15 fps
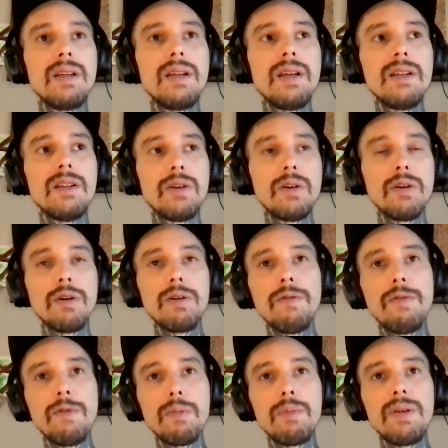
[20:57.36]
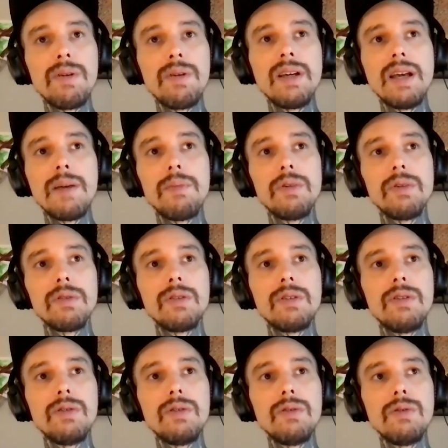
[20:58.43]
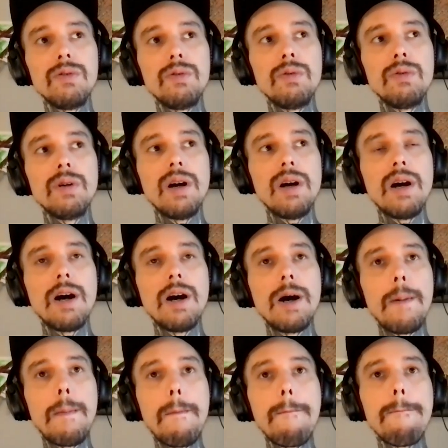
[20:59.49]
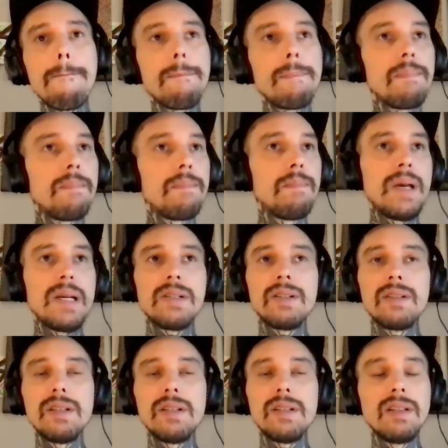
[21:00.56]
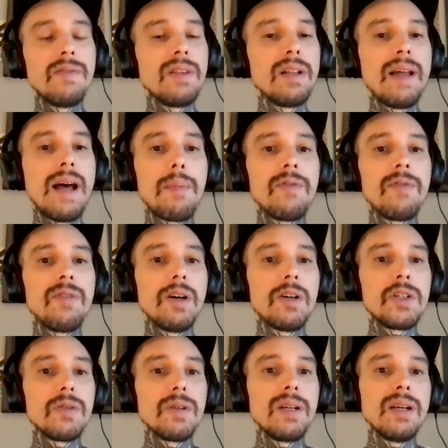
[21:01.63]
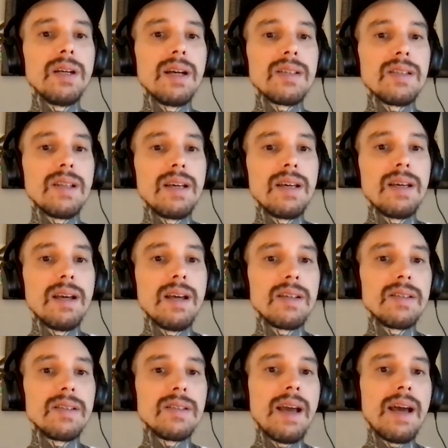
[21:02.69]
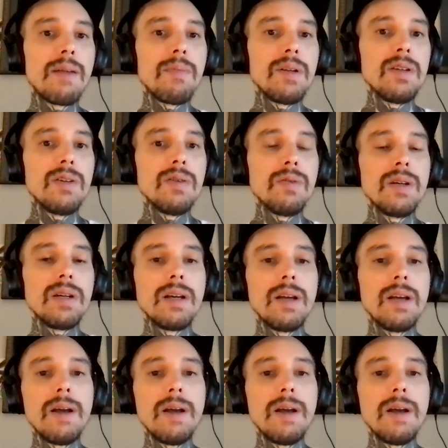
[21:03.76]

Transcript: in turn for being able to um, basically live in the lap of luxury as they as they had been doing.